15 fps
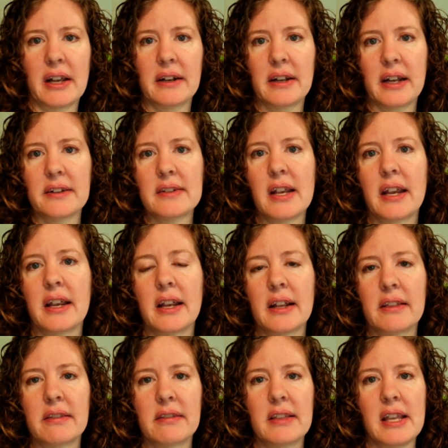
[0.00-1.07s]
and
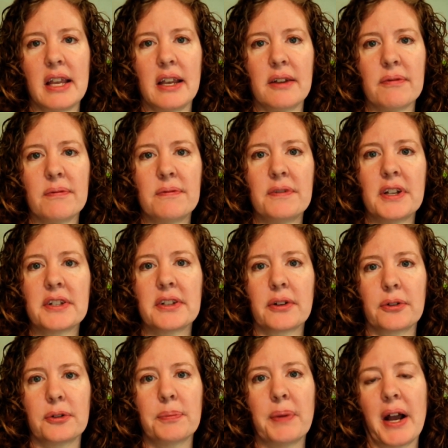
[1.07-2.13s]
taking the
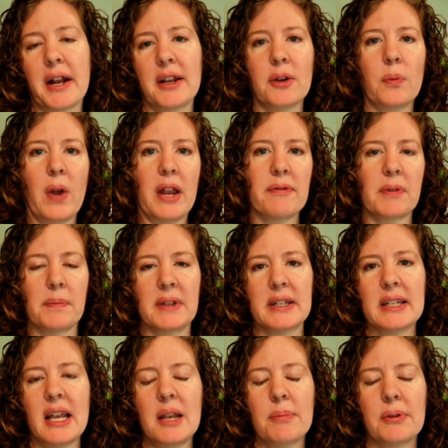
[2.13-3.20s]
physical body away from the
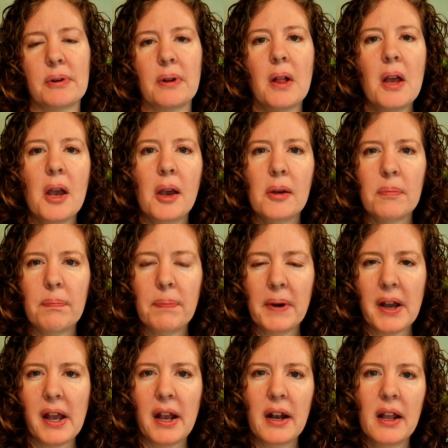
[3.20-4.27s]
table,
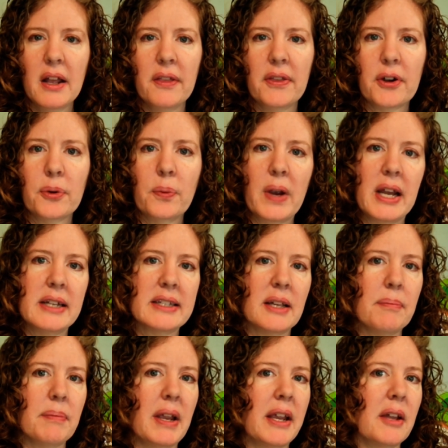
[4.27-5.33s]
but there are ways
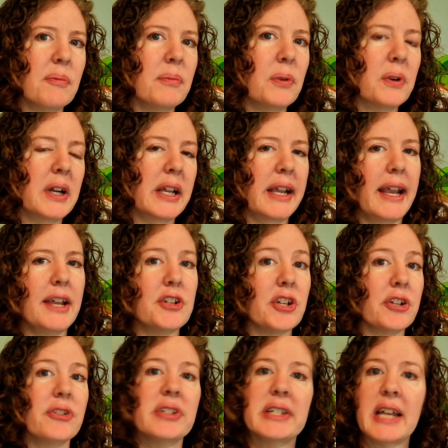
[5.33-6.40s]
that make it more
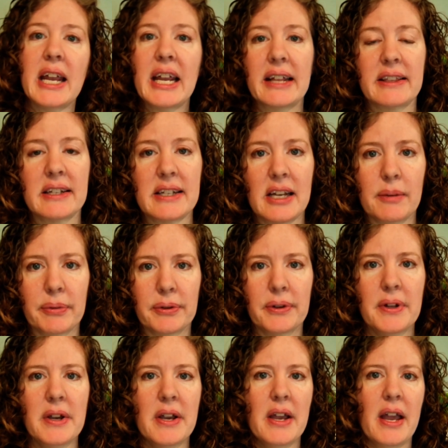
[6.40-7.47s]
engaging to stay at the
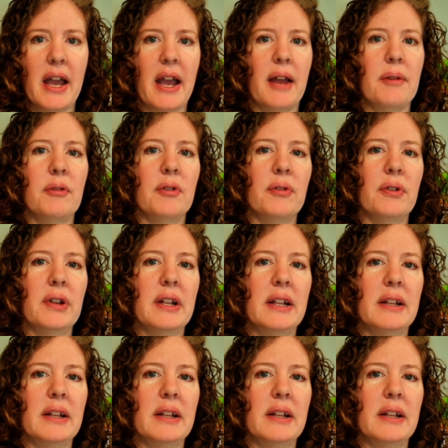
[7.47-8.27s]
table and